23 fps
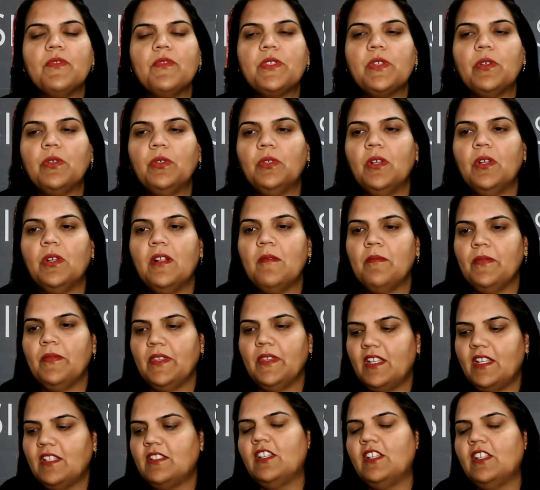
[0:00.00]
So
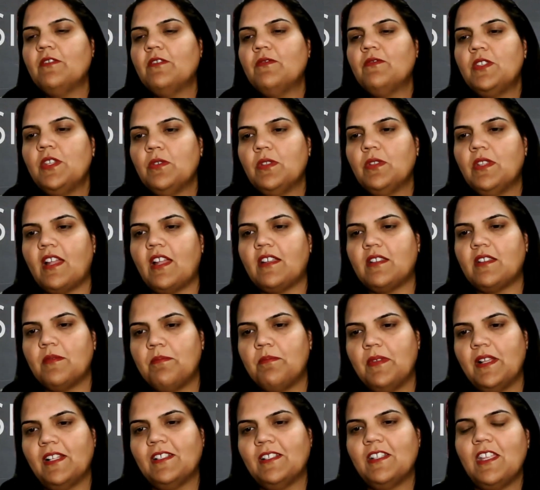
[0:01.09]
it gives you that
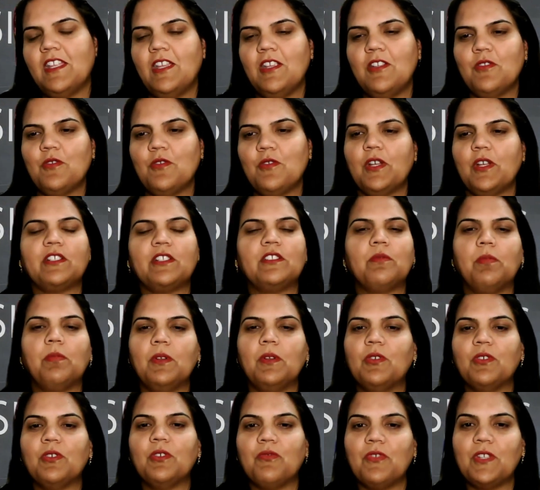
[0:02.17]
ability to
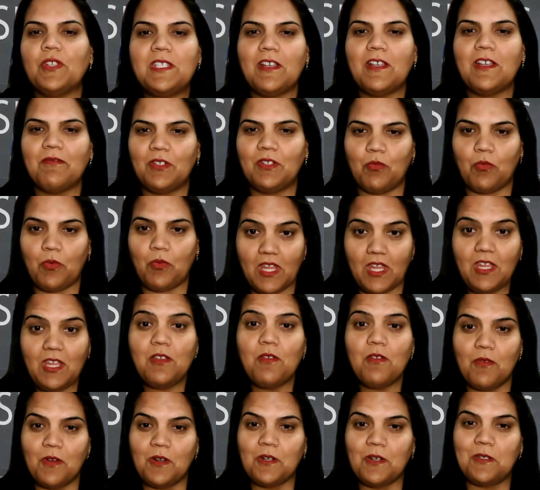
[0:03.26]
explore whichever way
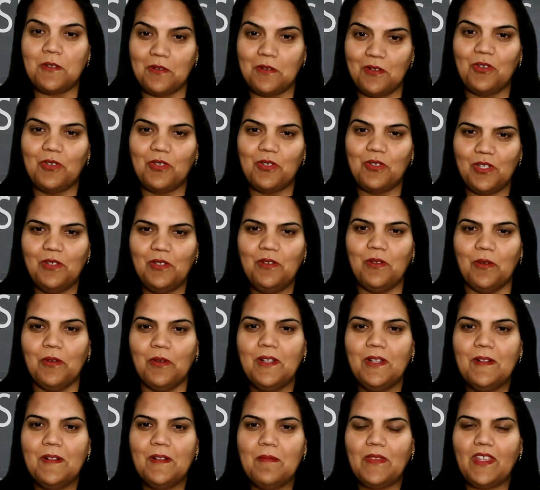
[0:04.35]
you want to go to
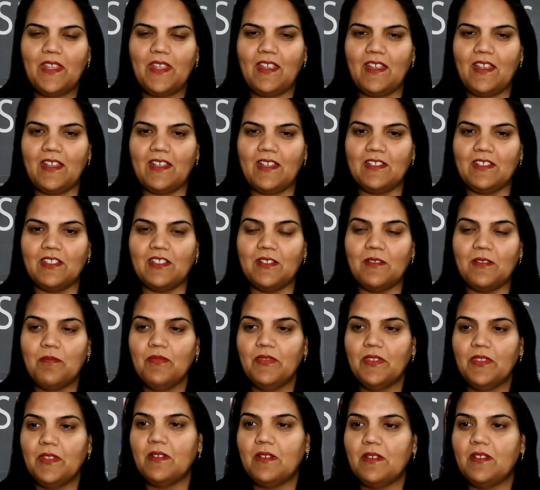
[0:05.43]
and
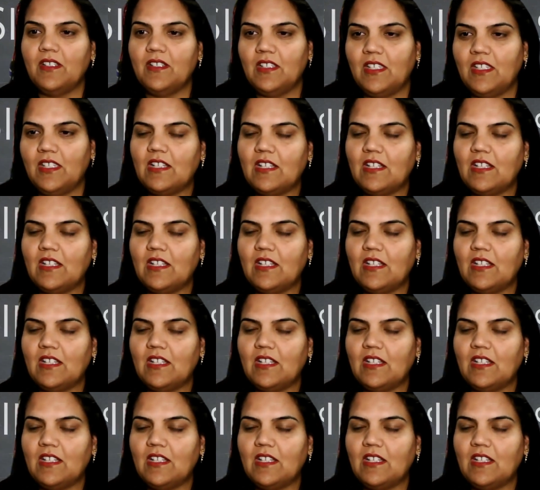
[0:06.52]
uh,